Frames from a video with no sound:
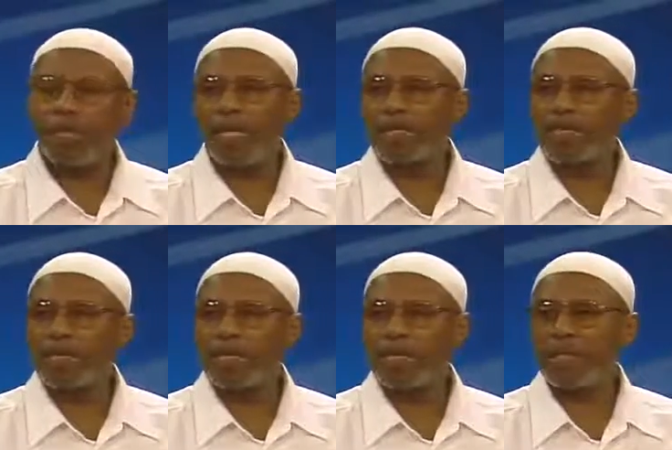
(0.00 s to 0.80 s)
got into
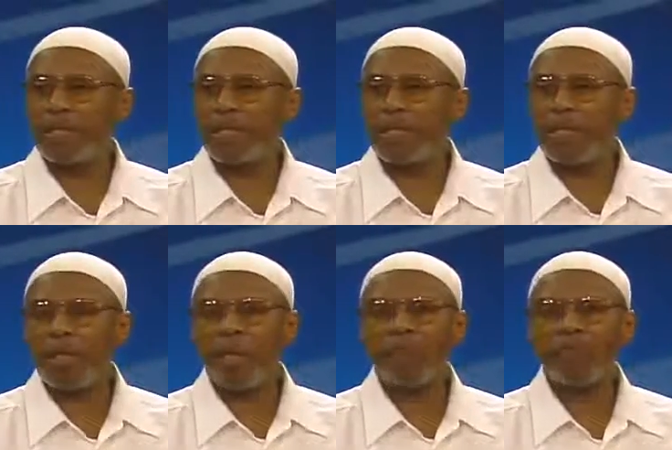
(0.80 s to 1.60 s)
my system.
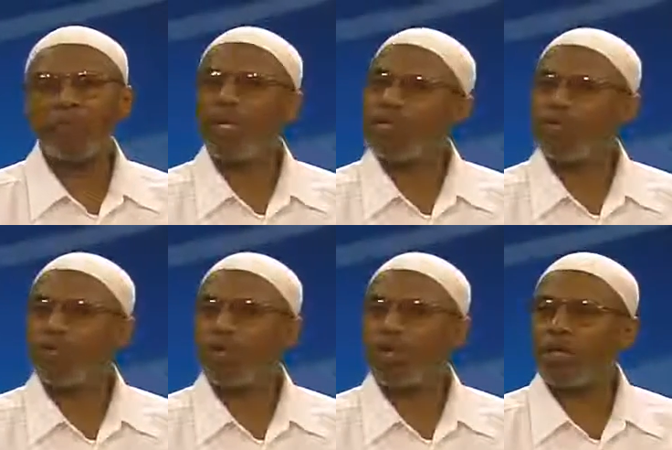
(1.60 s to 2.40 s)
It was
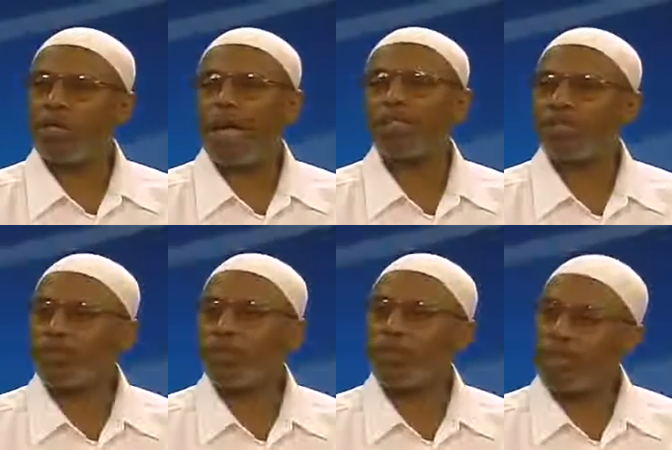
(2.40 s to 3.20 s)
benzoids and
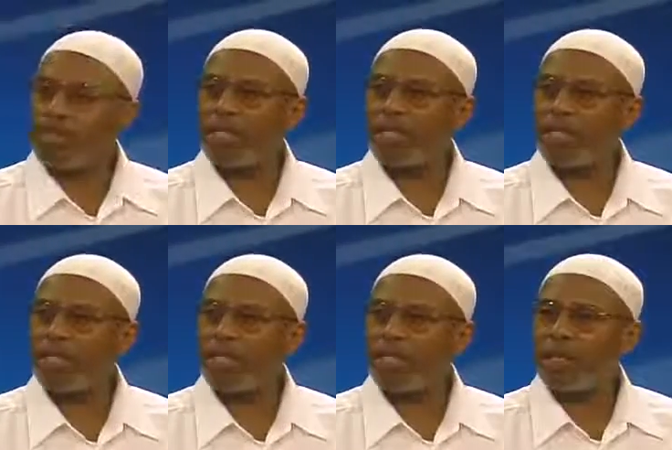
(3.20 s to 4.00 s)
isotopes in
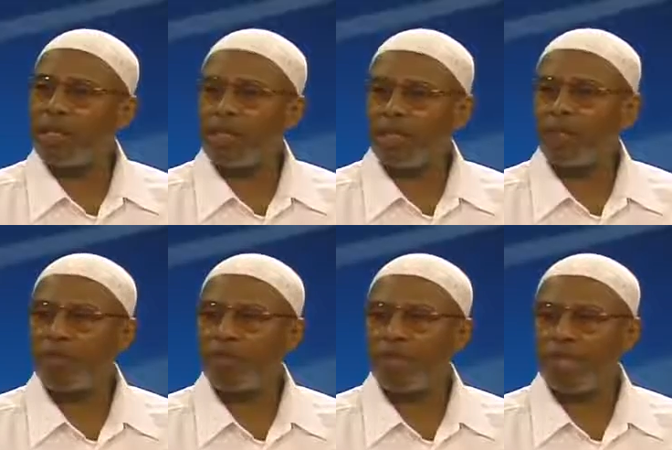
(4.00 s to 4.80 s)
the
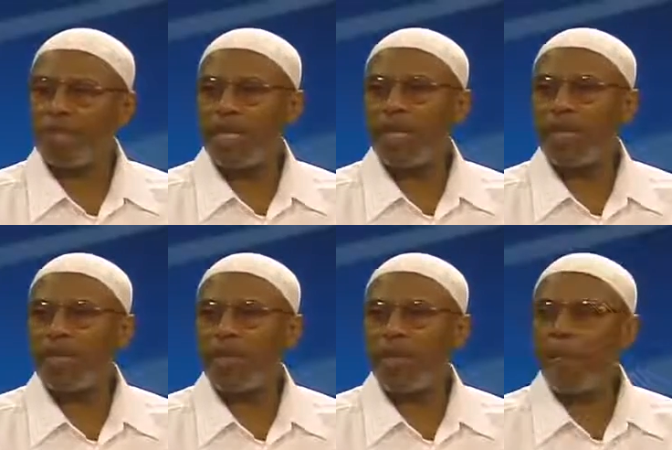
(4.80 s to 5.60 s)
chemicals in the can.